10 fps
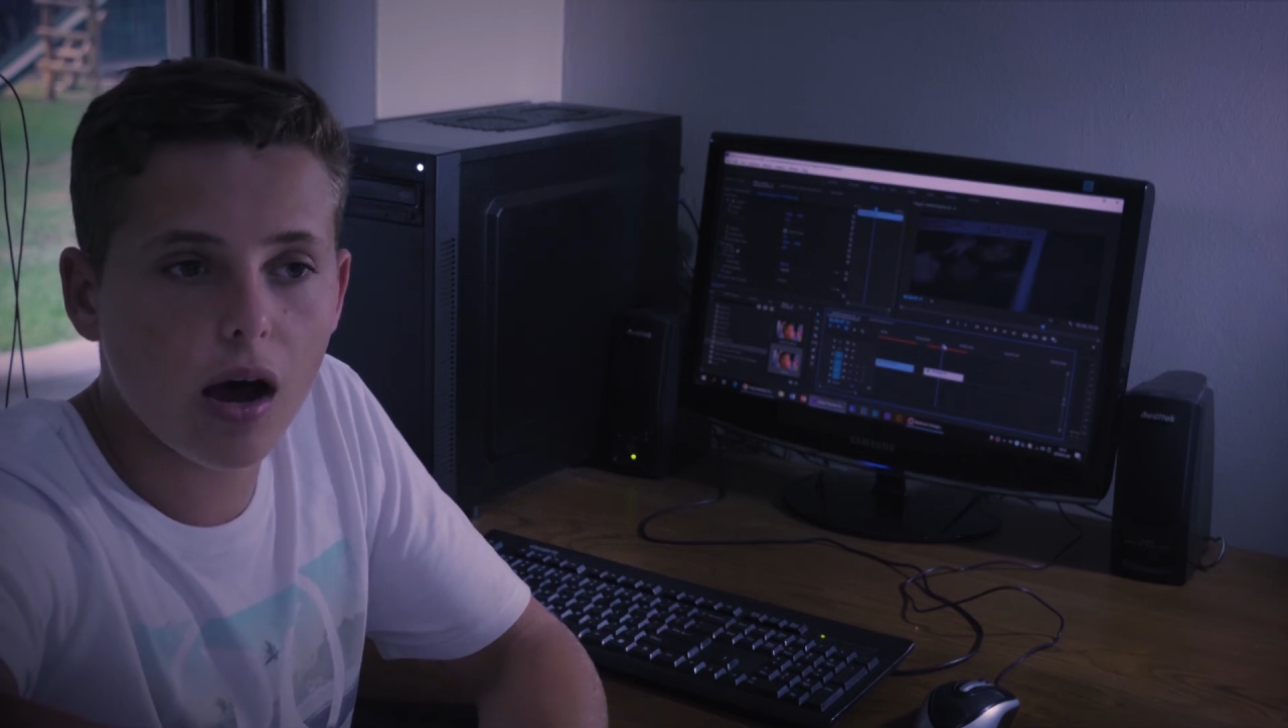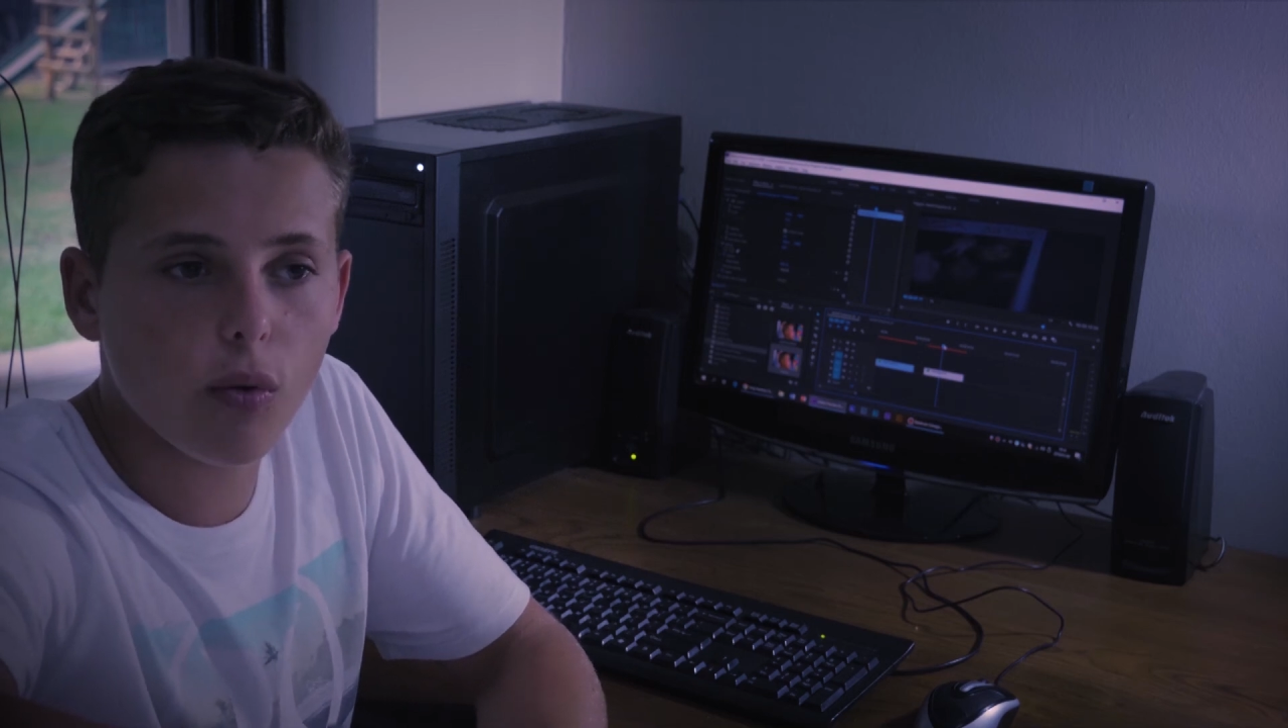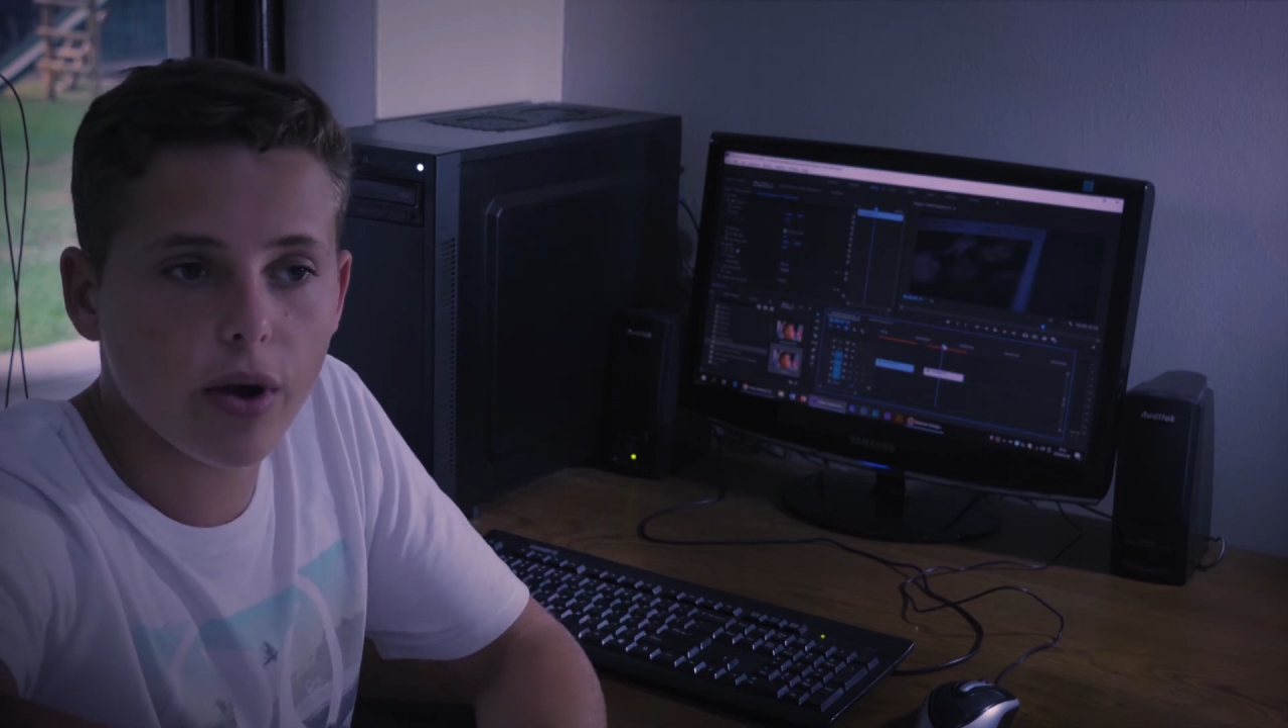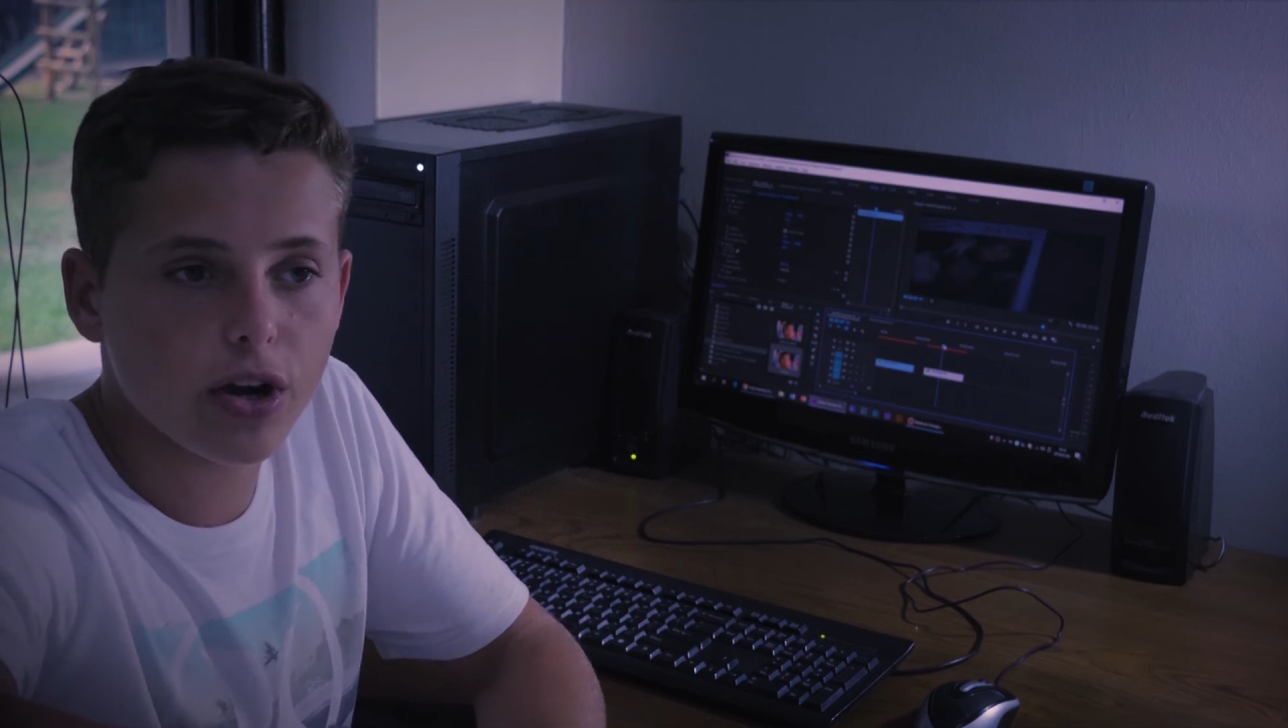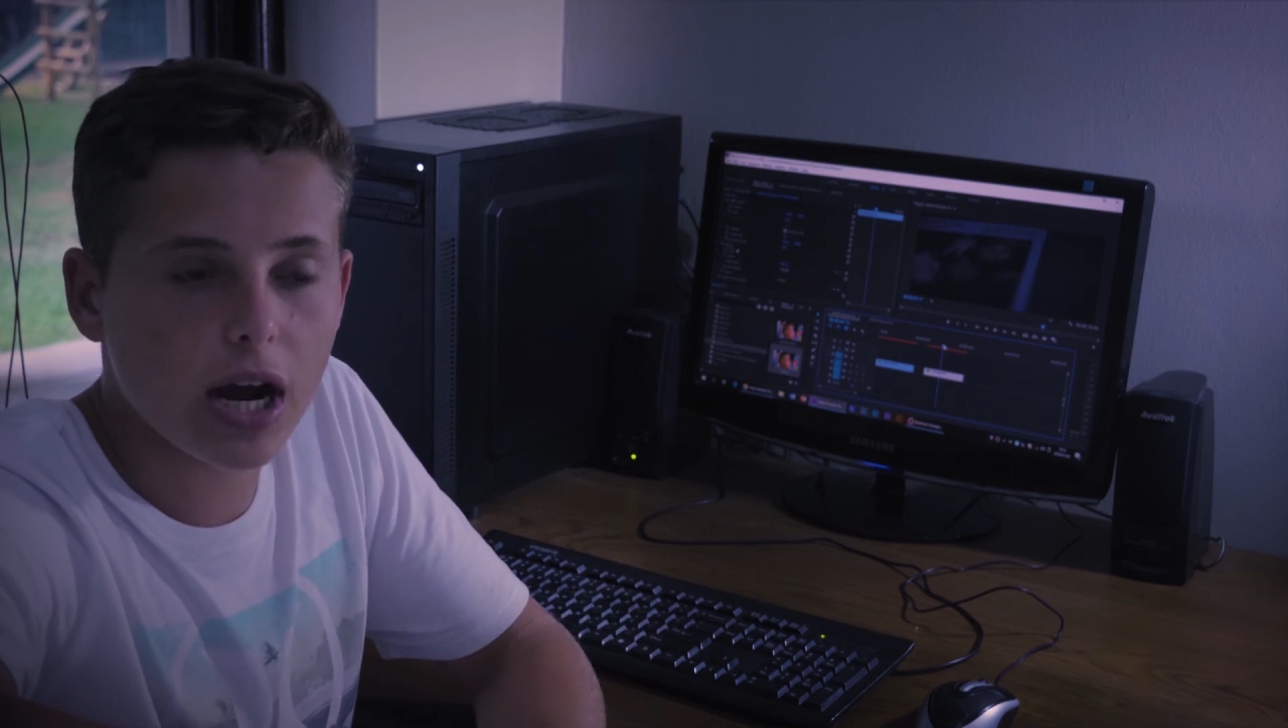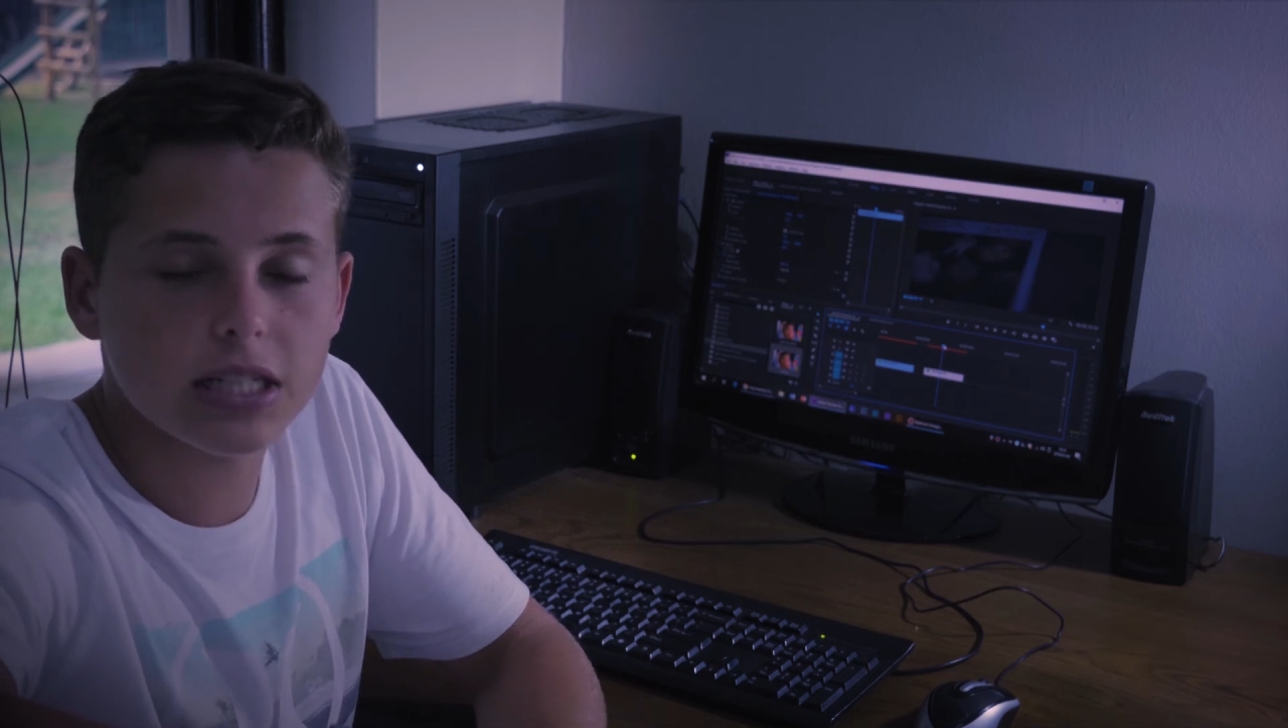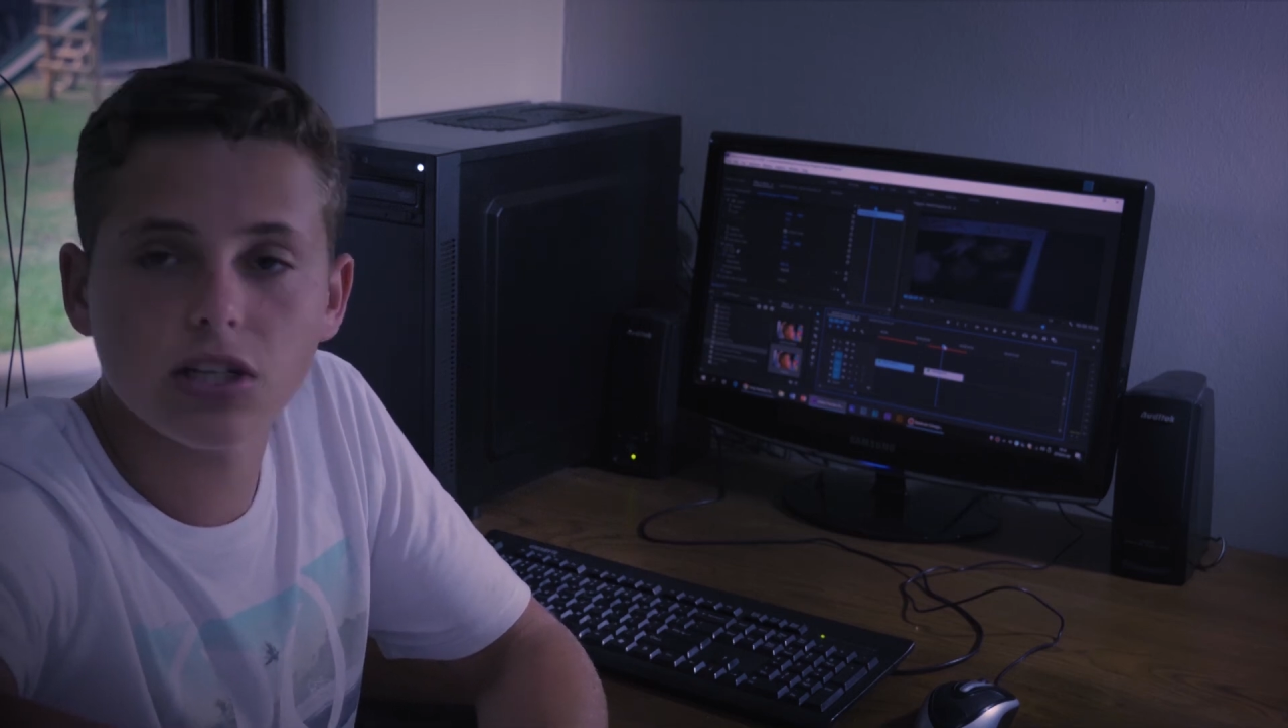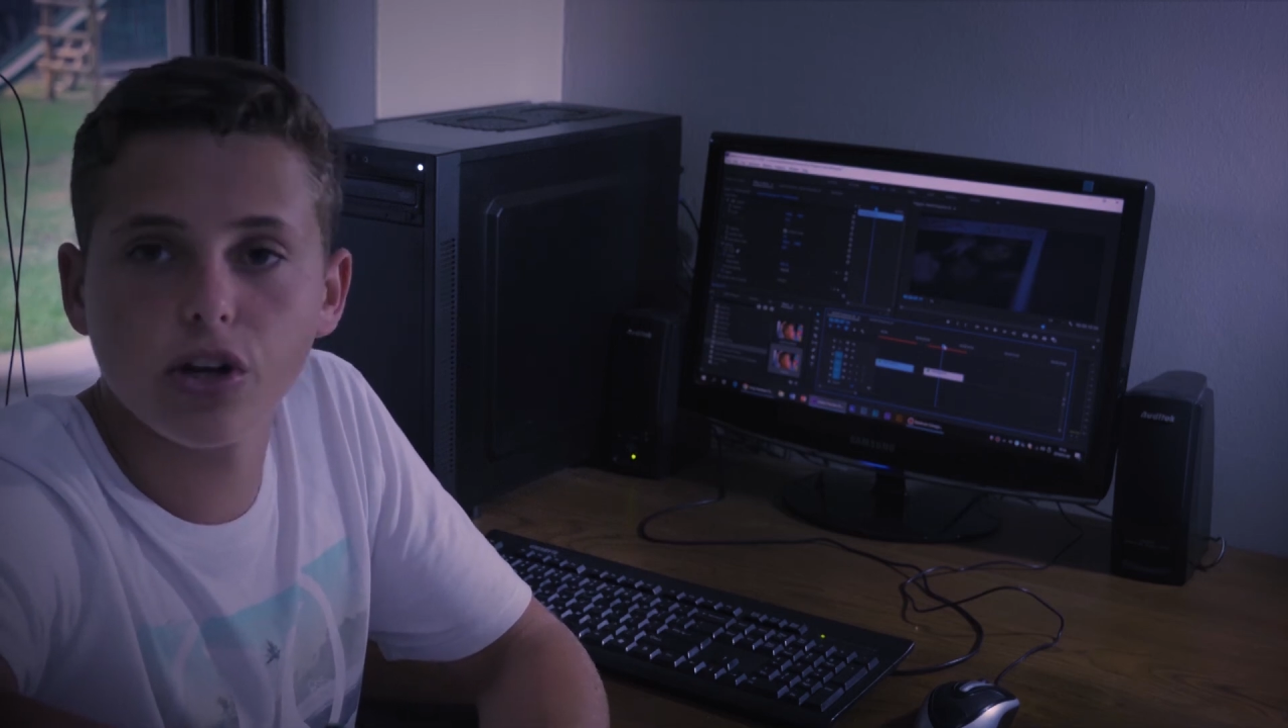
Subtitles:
where you guys can